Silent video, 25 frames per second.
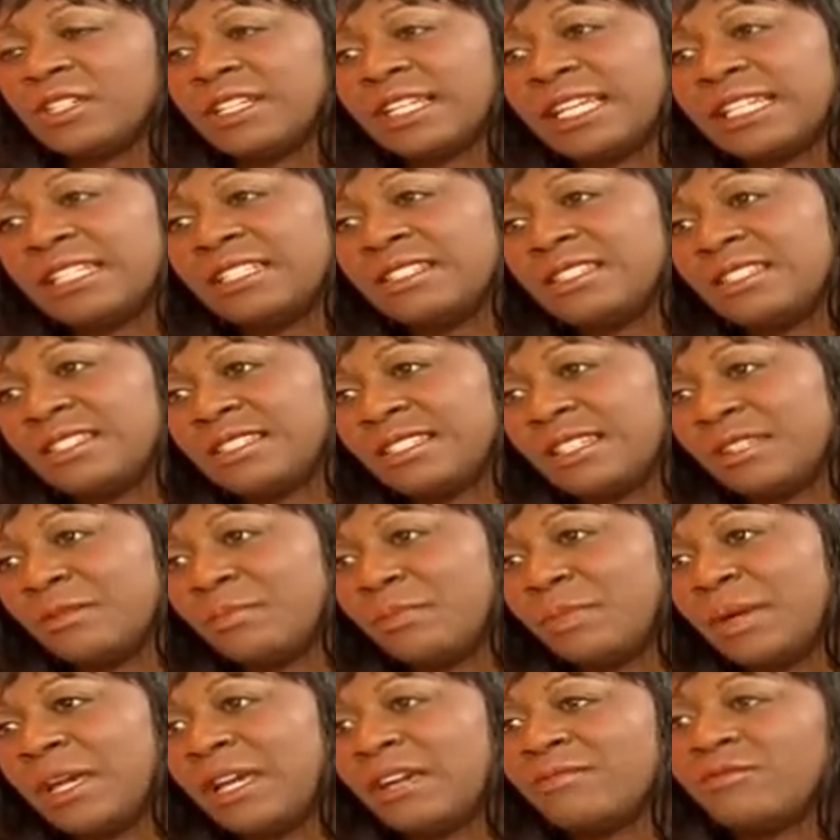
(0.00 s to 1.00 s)
You can get a
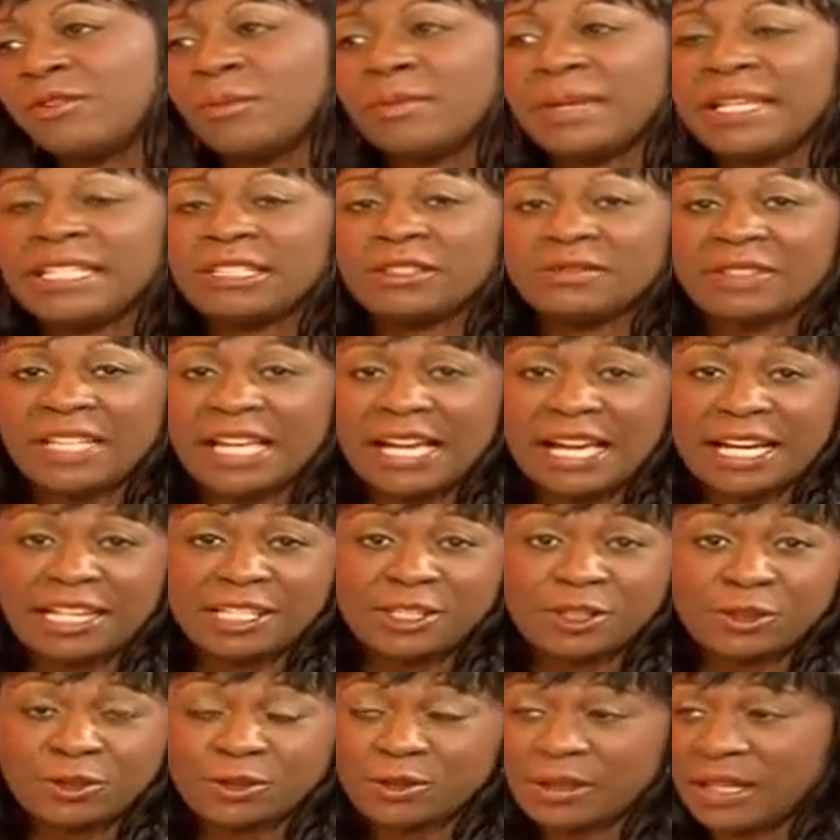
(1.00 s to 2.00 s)
decent pair from any of the high
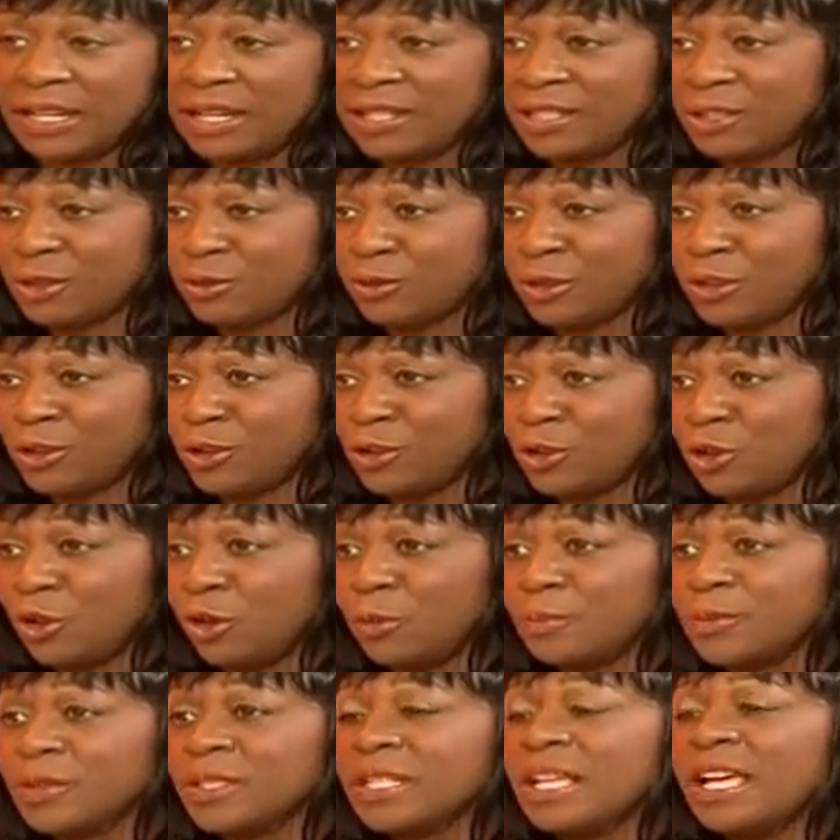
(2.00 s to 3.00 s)
street
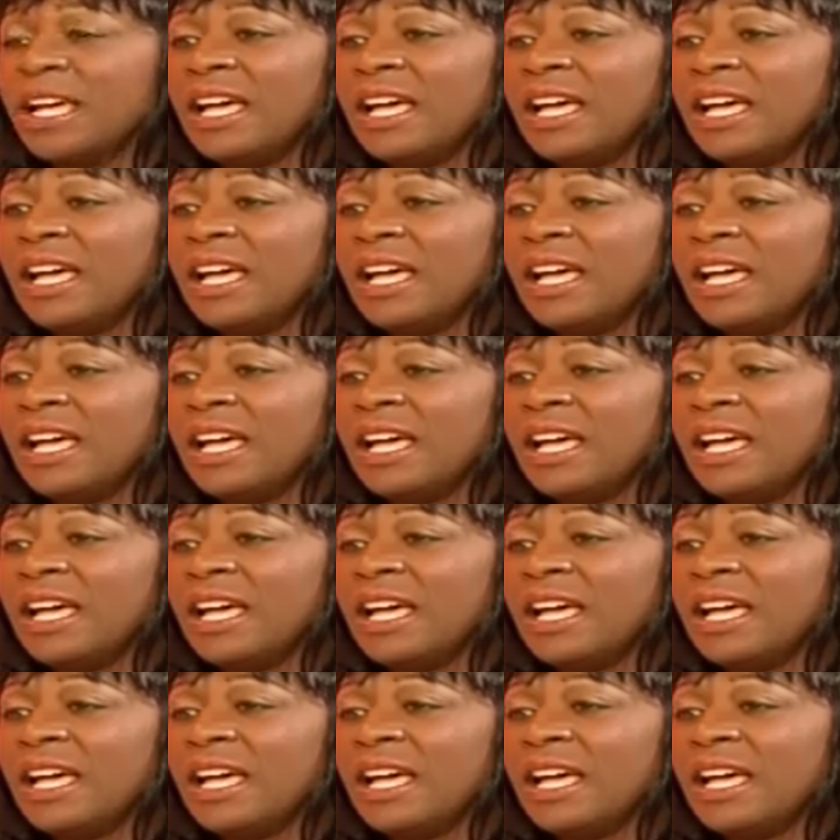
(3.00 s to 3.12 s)
shops.